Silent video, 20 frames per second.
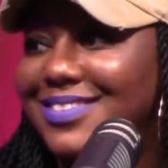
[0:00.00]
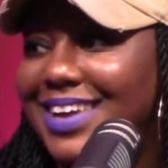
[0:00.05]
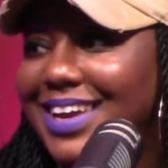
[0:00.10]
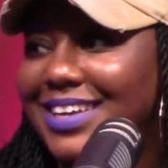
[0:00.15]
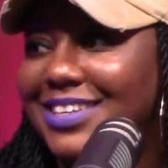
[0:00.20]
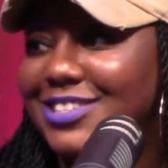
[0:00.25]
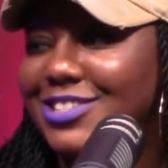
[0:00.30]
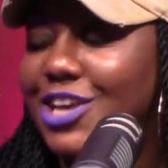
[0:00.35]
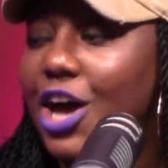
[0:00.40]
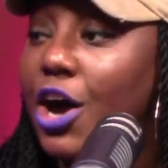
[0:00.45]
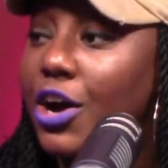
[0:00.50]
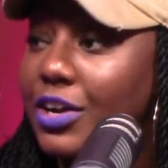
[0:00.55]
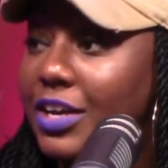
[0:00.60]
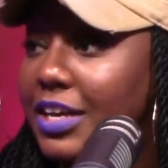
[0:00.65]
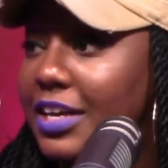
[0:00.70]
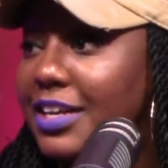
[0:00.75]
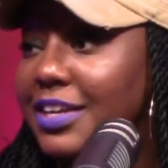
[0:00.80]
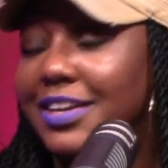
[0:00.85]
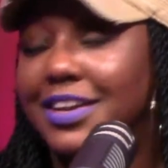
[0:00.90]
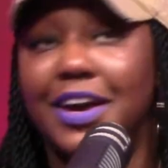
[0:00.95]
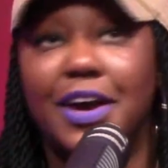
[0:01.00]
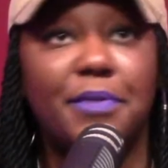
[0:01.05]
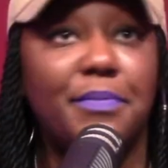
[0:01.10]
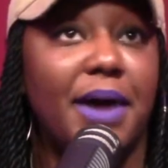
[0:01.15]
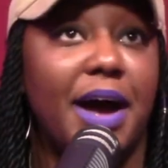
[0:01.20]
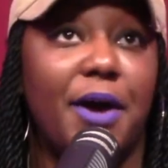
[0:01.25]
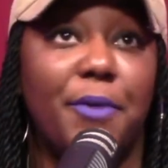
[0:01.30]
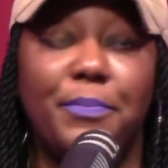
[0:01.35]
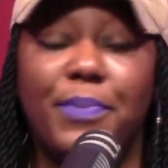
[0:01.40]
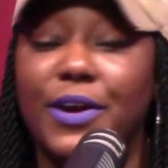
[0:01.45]
and talking
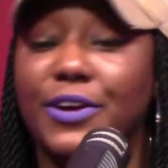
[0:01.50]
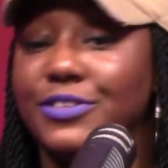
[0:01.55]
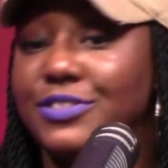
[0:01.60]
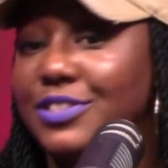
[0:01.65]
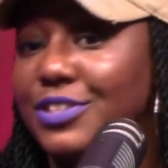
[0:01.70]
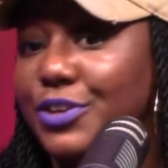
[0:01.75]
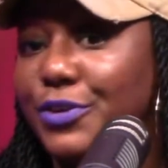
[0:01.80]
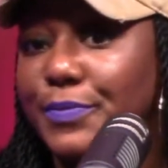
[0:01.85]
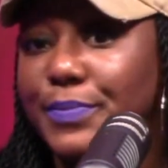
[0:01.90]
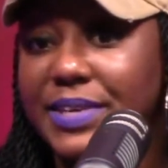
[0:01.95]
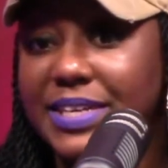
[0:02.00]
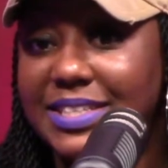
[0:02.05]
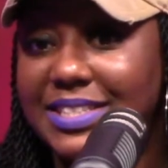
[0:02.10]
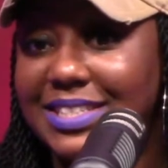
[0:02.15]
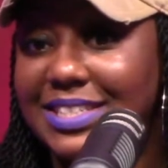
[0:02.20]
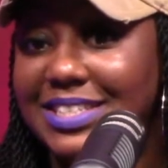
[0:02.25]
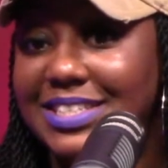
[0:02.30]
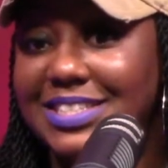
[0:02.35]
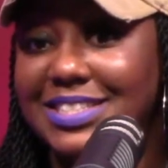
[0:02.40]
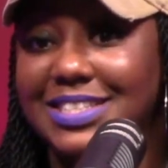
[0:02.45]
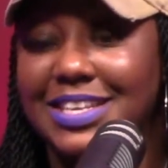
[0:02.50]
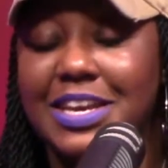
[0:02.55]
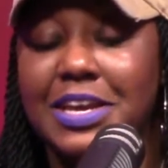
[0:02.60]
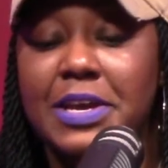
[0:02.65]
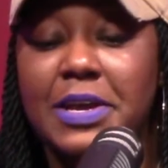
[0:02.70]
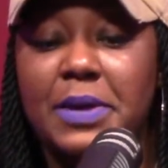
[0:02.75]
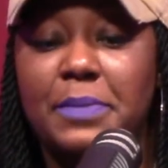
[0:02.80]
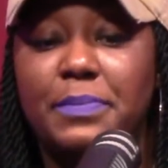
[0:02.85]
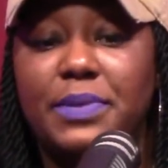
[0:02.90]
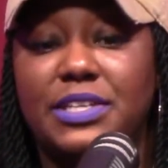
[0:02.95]
about personal business.
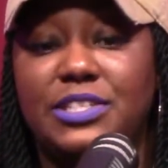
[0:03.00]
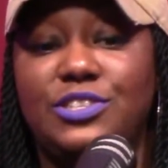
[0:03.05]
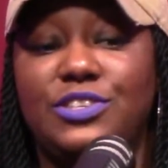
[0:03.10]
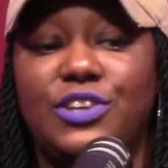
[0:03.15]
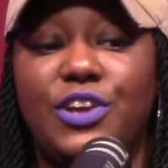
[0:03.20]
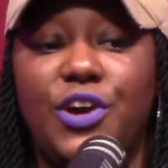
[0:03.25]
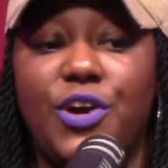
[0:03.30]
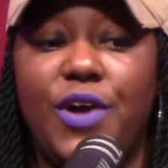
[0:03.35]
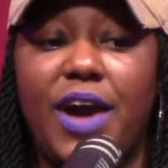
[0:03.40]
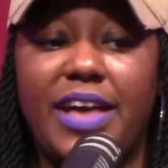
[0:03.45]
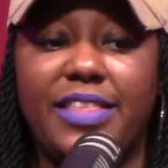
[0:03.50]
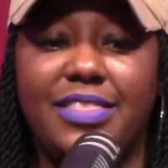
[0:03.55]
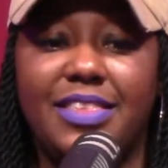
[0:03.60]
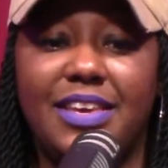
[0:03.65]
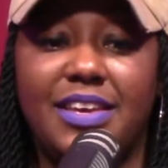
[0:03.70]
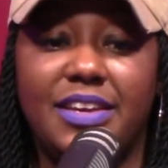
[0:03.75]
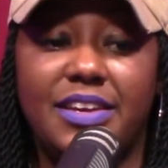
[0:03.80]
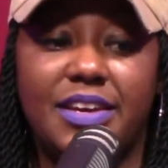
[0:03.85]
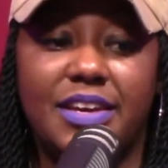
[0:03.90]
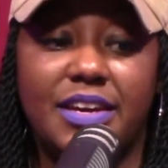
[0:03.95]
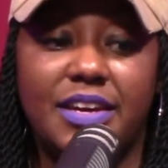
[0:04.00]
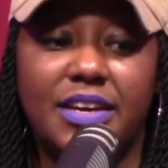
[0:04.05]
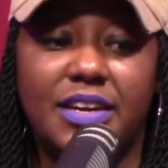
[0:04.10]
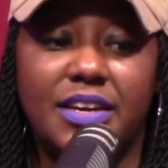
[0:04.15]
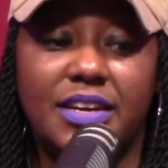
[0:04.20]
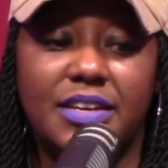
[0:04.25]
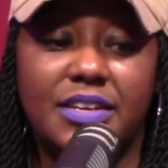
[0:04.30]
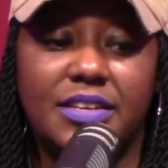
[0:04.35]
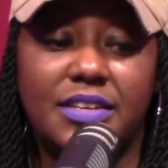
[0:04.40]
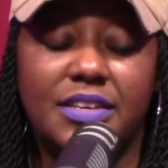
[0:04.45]
But, you know, I think
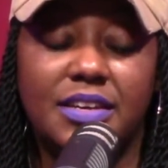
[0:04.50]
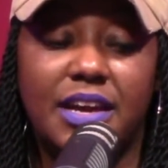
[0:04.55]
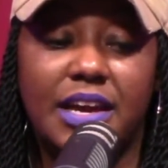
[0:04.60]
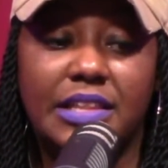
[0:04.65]
in